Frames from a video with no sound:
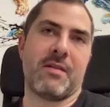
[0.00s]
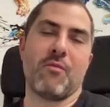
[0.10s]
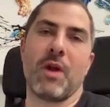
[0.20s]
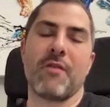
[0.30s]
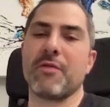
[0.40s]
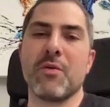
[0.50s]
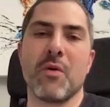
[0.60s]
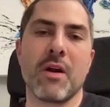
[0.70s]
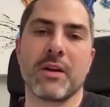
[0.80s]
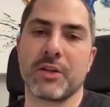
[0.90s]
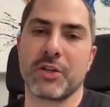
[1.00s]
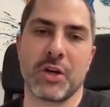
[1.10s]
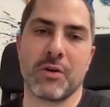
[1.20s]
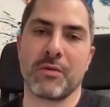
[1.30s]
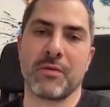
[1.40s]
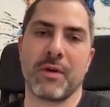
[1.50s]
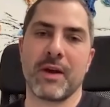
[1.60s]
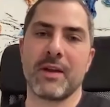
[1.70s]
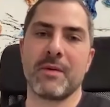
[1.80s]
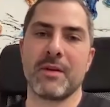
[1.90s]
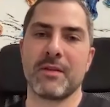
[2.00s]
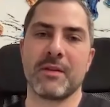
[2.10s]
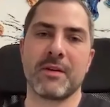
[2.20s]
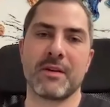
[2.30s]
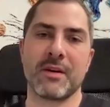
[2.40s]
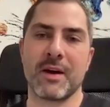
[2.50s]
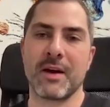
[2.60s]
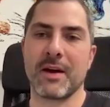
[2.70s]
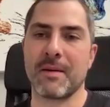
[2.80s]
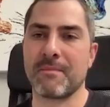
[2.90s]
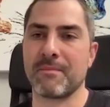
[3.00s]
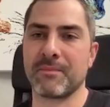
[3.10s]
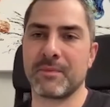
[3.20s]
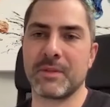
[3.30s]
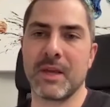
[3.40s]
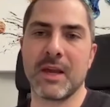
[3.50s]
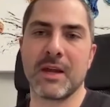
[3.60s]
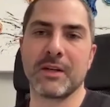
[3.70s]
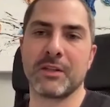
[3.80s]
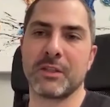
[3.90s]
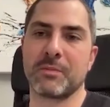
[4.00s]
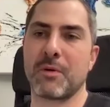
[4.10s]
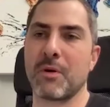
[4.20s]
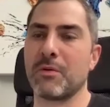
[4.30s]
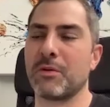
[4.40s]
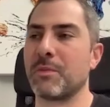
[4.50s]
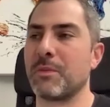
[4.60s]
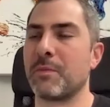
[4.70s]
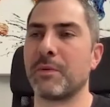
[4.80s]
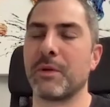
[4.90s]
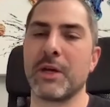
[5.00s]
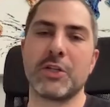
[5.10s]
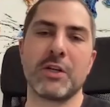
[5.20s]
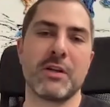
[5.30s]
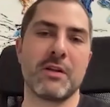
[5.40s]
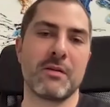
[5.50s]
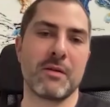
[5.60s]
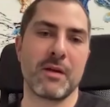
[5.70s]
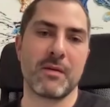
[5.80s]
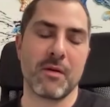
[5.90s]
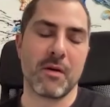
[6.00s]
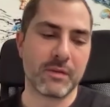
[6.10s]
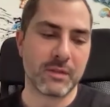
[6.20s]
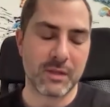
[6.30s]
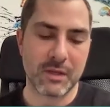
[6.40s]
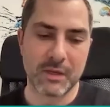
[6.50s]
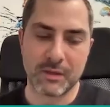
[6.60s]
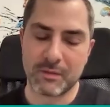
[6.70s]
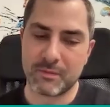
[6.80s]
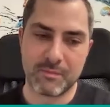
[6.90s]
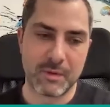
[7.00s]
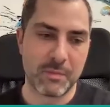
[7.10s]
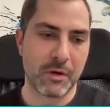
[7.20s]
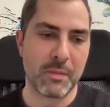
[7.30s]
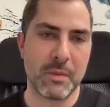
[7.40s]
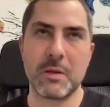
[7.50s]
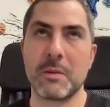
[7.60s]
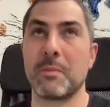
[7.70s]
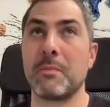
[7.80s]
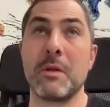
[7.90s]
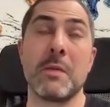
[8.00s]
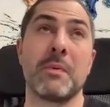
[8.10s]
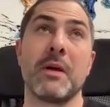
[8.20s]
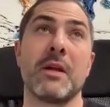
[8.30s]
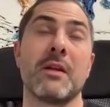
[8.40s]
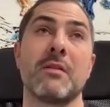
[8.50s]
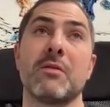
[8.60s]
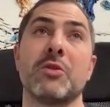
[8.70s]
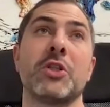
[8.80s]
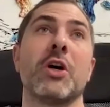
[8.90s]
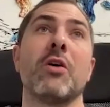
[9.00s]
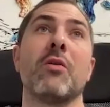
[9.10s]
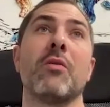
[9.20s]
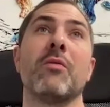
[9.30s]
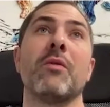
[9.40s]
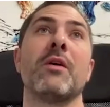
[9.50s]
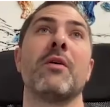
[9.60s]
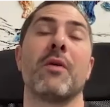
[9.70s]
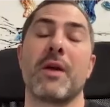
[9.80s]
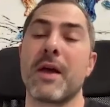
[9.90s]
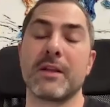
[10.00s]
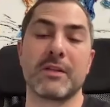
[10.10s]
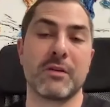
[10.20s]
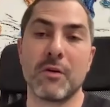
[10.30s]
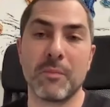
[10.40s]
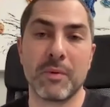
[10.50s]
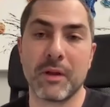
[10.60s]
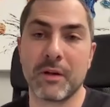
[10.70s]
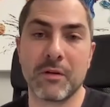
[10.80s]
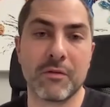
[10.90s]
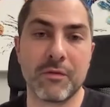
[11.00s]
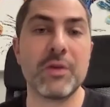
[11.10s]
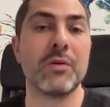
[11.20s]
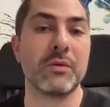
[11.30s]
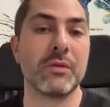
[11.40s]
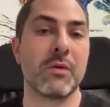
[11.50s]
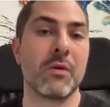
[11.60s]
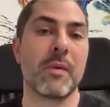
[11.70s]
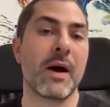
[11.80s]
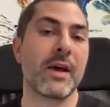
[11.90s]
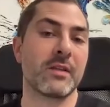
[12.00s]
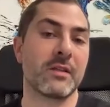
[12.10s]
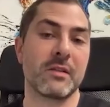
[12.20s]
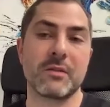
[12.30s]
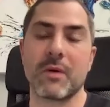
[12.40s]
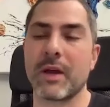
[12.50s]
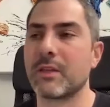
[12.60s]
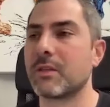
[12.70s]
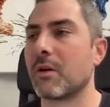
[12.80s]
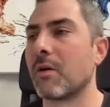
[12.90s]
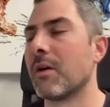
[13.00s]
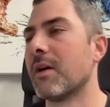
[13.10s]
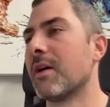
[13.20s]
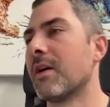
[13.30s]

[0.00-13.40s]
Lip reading: whatever you want it to show, right? I mean, data is just prone to manipulation, and obviously people can manipulate it to show or enhance their own political views or biases, right? So,